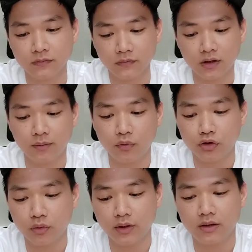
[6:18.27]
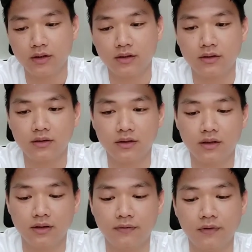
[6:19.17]
I'm not sure whether it's gonna
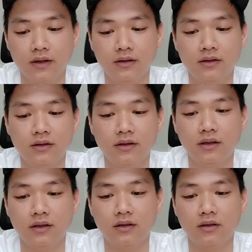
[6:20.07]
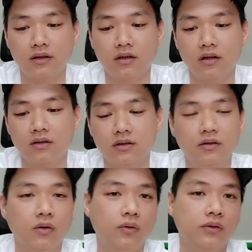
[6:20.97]
fit in the cards.
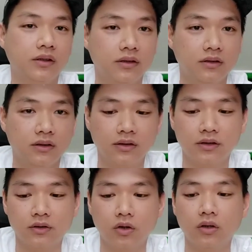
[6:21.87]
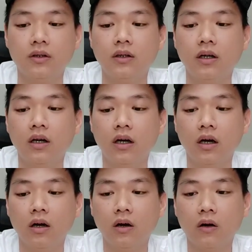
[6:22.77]
No, it's not.
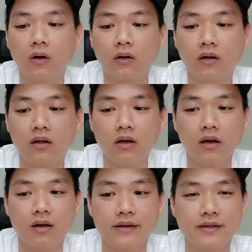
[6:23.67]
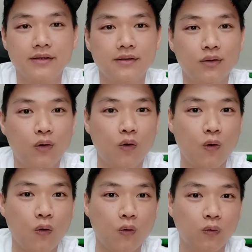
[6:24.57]
Okay, so
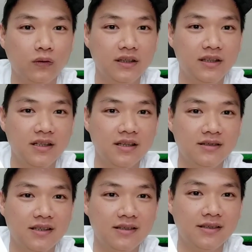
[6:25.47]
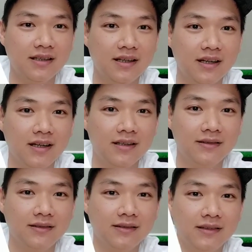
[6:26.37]
this is it.
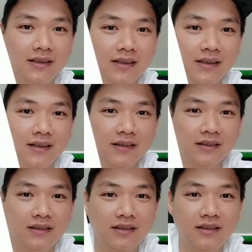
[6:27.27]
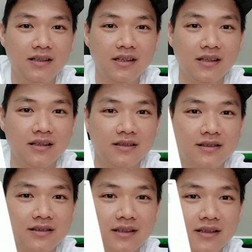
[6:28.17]

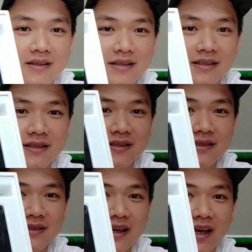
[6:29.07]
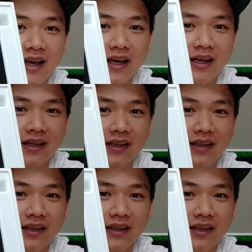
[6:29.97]
This is sick.